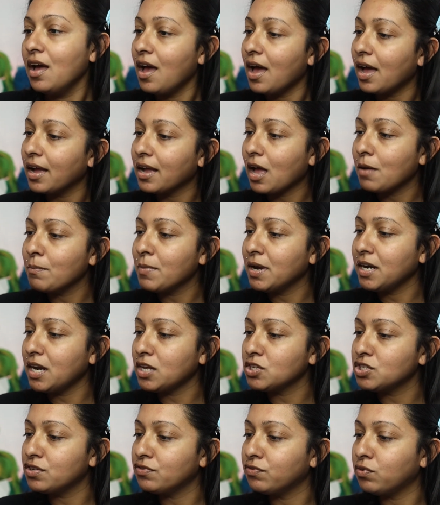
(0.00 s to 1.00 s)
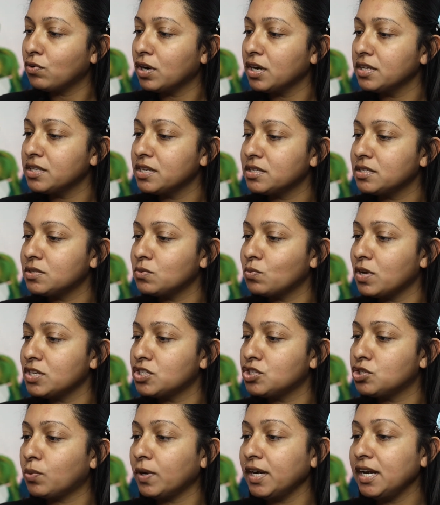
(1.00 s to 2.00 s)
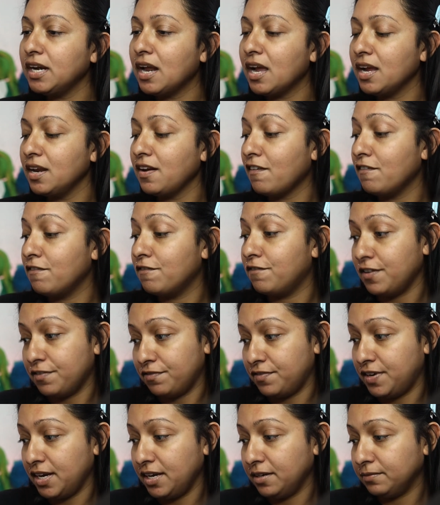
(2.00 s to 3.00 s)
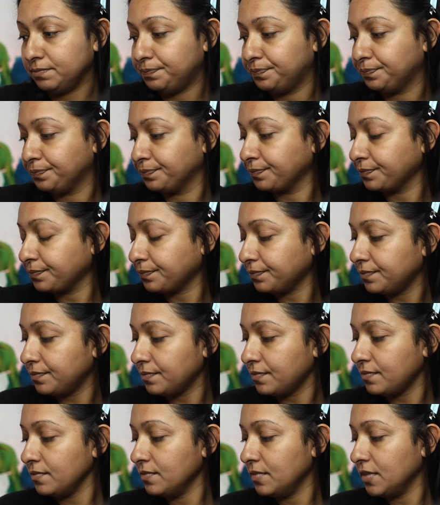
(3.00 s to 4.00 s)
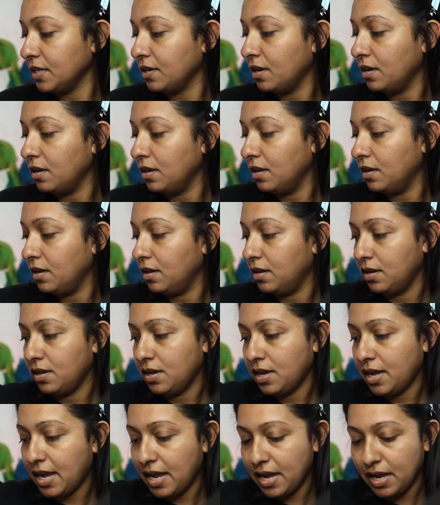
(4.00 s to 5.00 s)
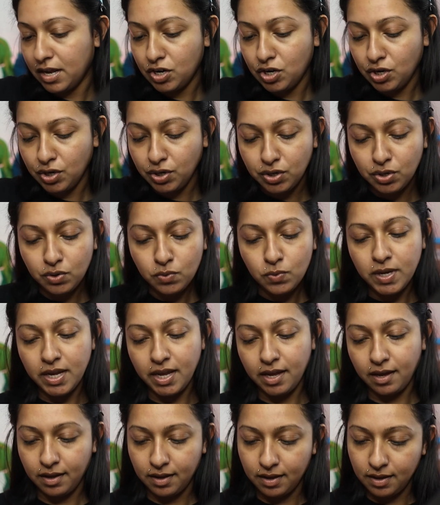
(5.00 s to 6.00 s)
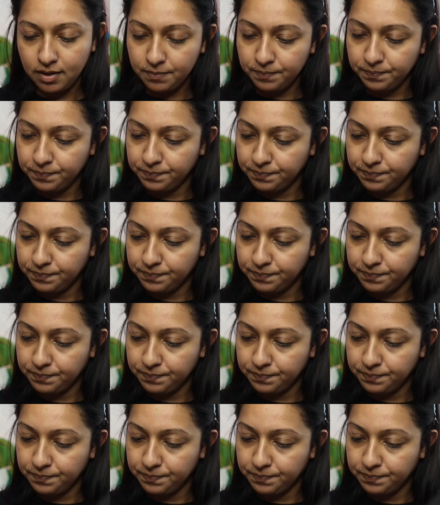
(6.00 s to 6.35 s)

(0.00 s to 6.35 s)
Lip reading: I got mine at Sephora. This was $29.50, and you get